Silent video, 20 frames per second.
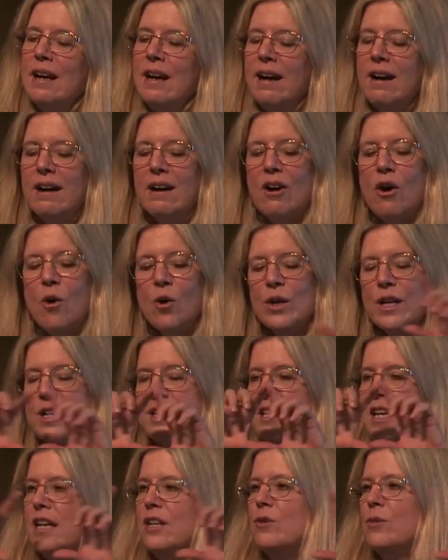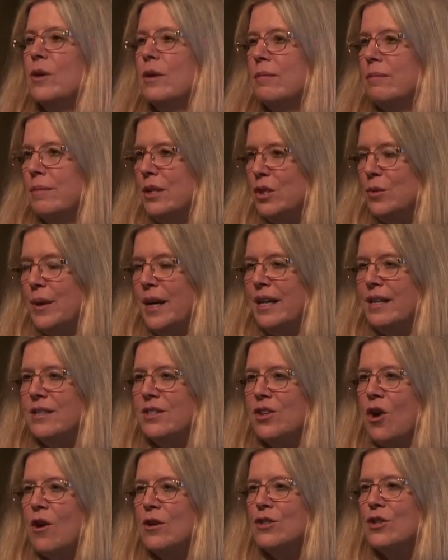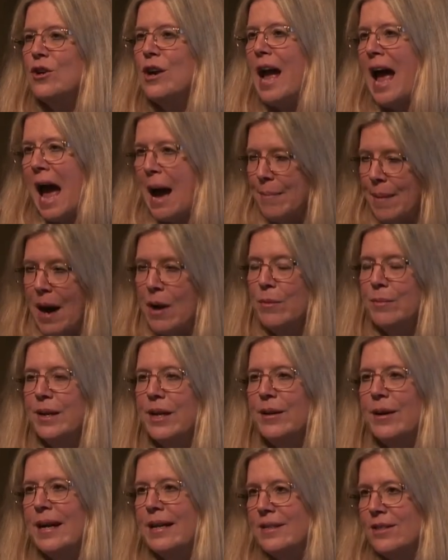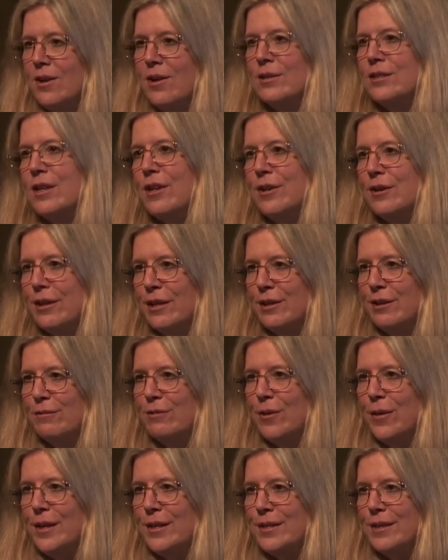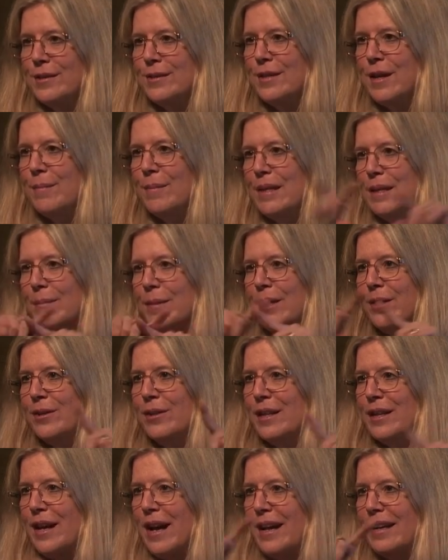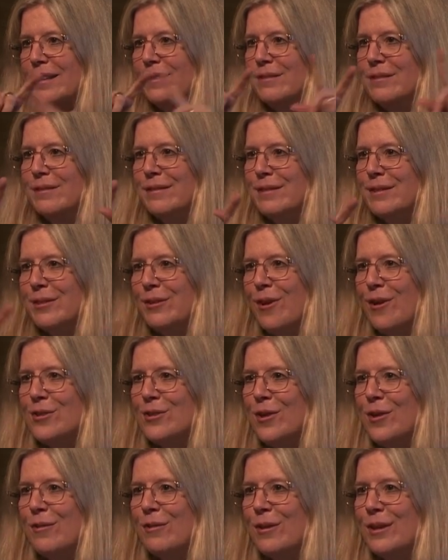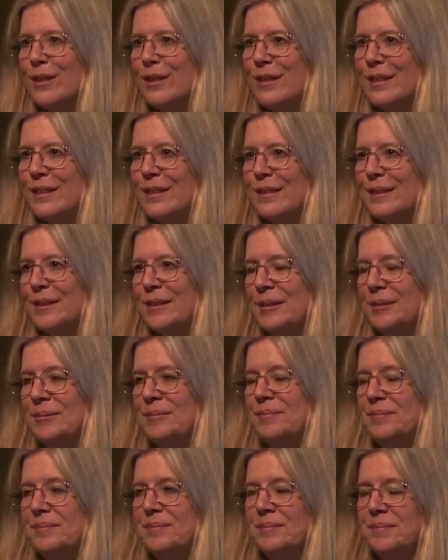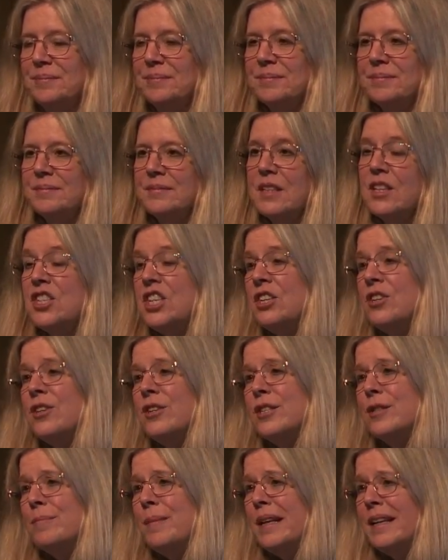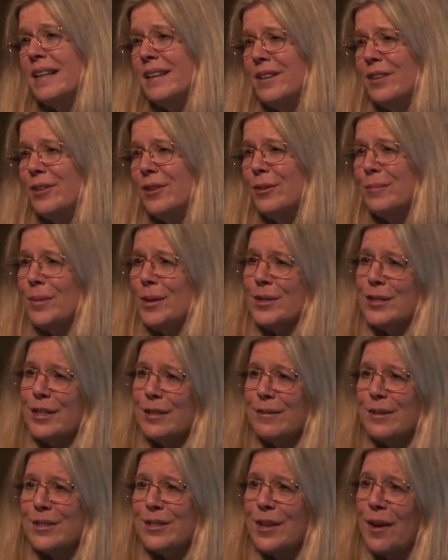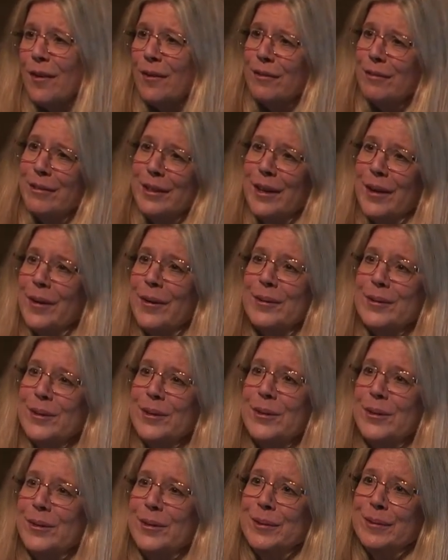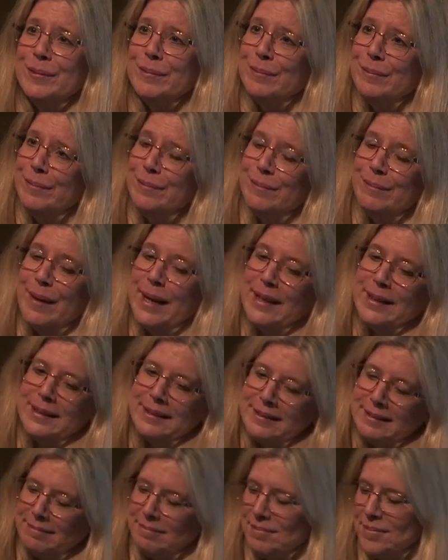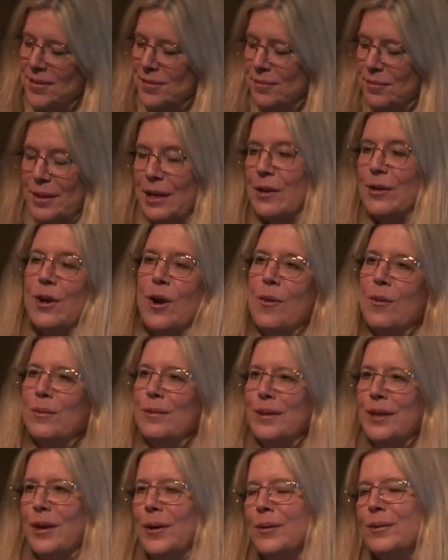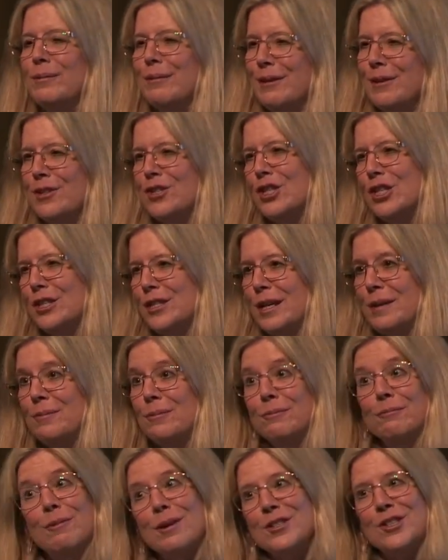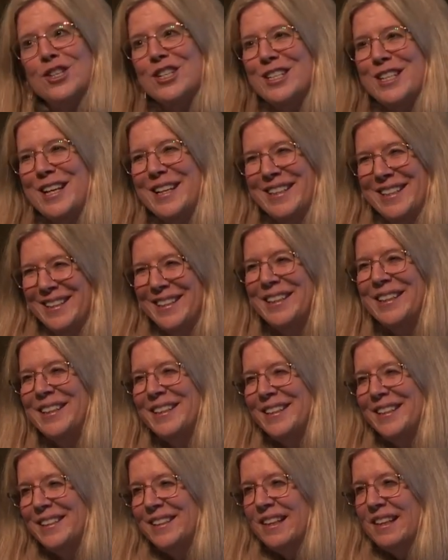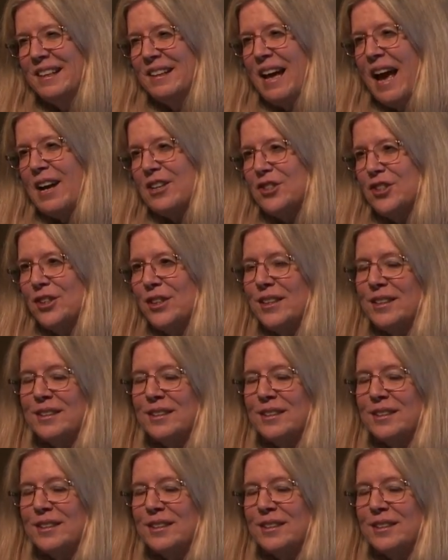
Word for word: a whole continuum between songs that are about Mira and songs that are in her voice, and some in the middle that kind of cross over. She could speak in the third person of herself, you know, too, but we don't know, you know, whether she said what she said, actually.